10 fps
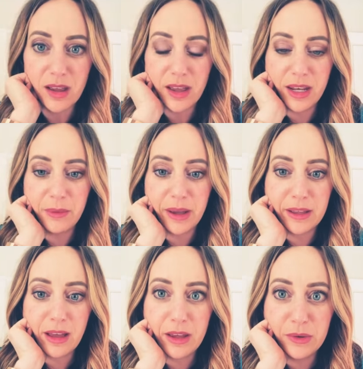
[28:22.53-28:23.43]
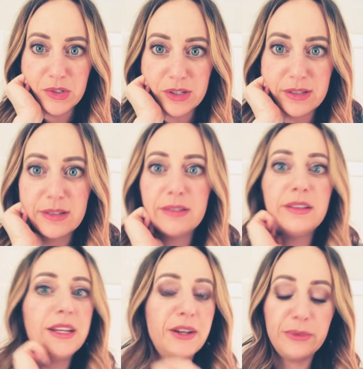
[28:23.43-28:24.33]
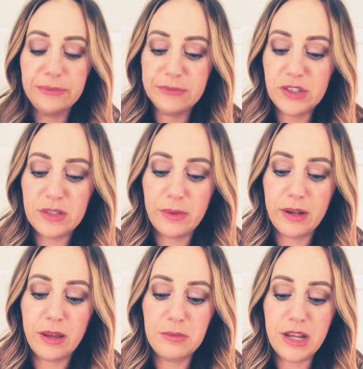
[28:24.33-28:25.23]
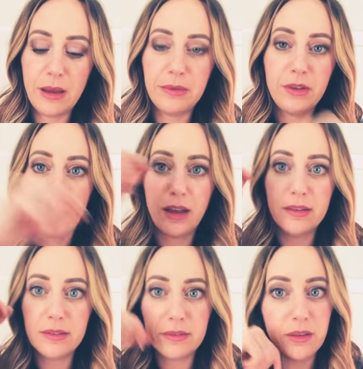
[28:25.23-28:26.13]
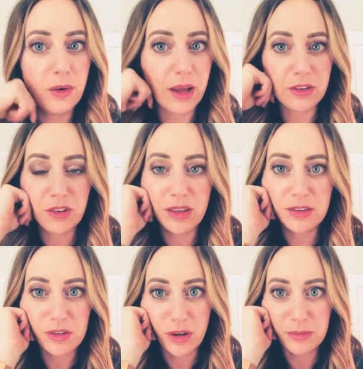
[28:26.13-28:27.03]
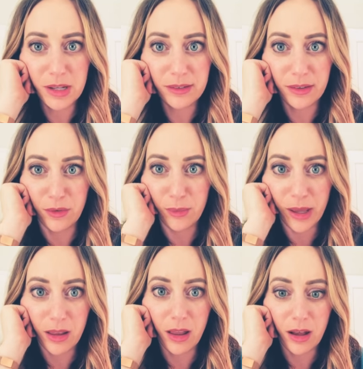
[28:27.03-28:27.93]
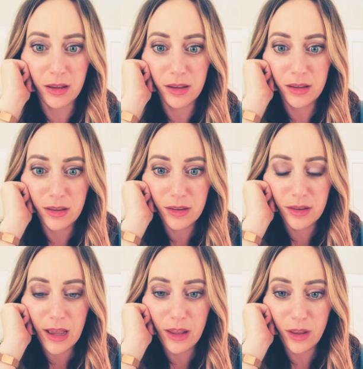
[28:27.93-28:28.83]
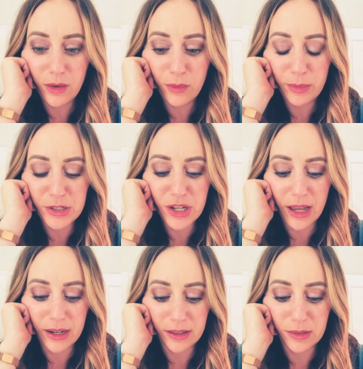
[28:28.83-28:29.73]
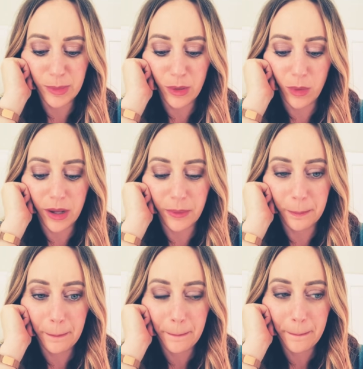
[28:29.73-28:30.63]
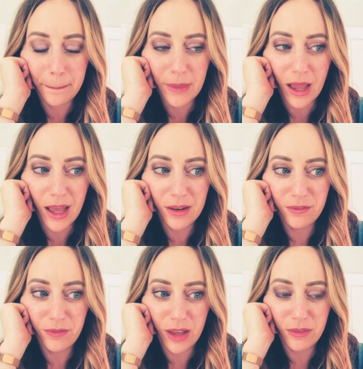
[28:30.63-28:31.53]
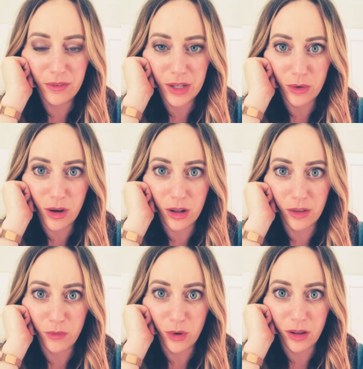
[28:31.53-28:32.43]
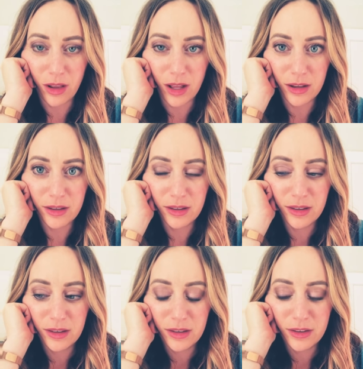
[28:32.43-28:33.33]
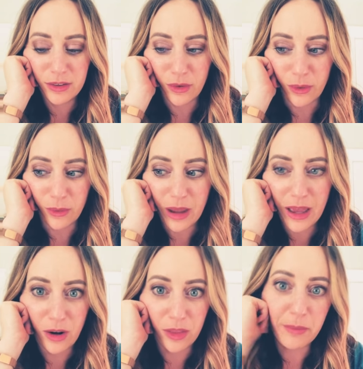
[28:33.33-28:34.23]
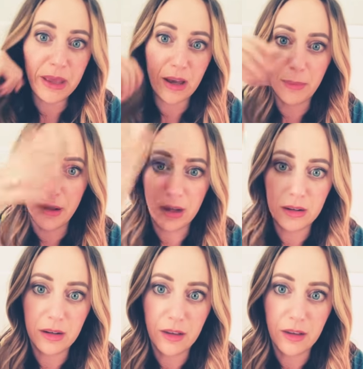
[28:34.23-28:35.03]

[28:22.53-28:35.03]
Anyway, I was just, you know, just wanted to come chat with you guys. Oh, actually, Instagram does leave my clock. How long have we been chatting? It's been a while. I had a, I have a video call at four o'clock, so I had all the makeup on.